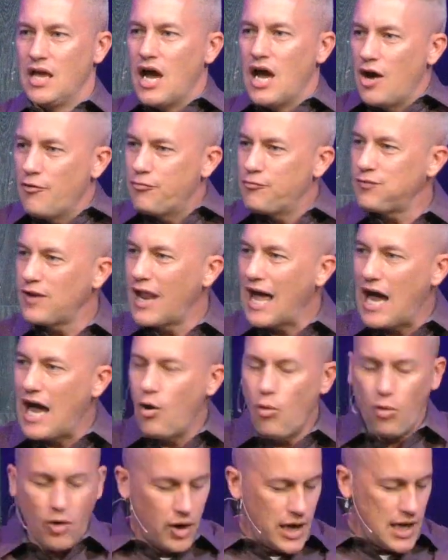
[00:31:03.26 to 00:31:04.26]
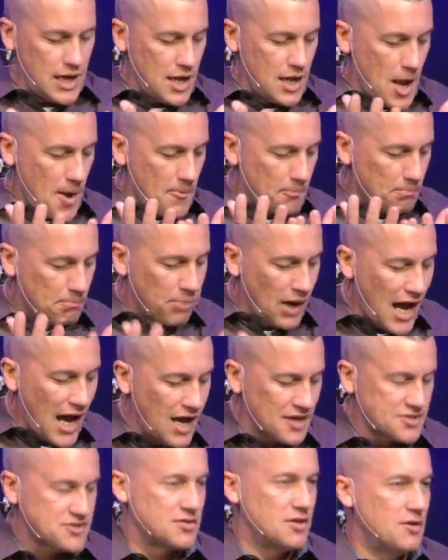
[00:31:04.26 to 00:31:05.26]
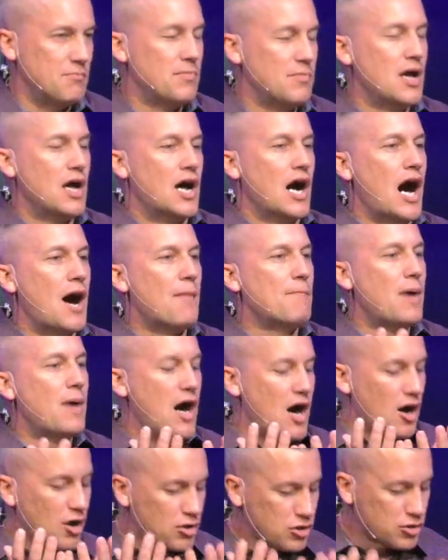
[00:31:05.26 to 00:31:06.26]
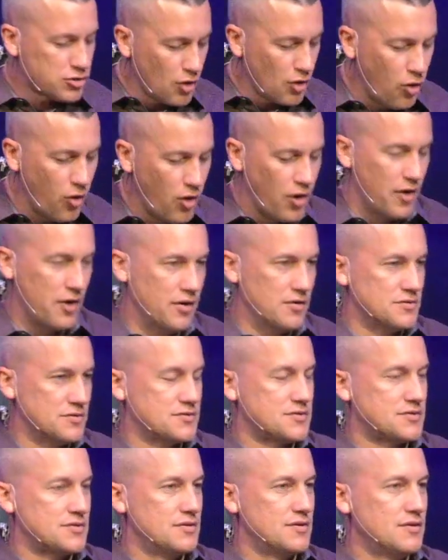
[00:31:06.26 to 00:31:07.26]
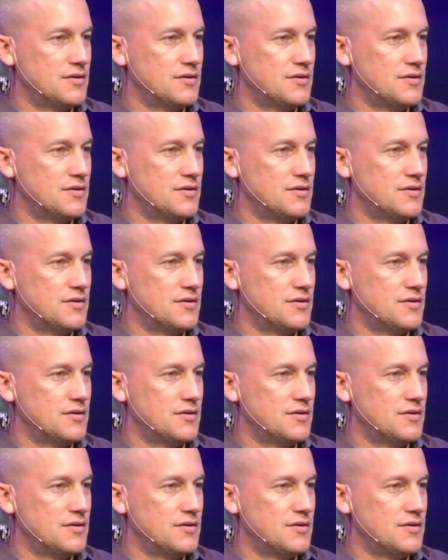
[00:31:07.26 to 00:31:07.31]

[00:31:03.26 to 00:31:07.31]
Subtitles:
a flowering blossom among thorns.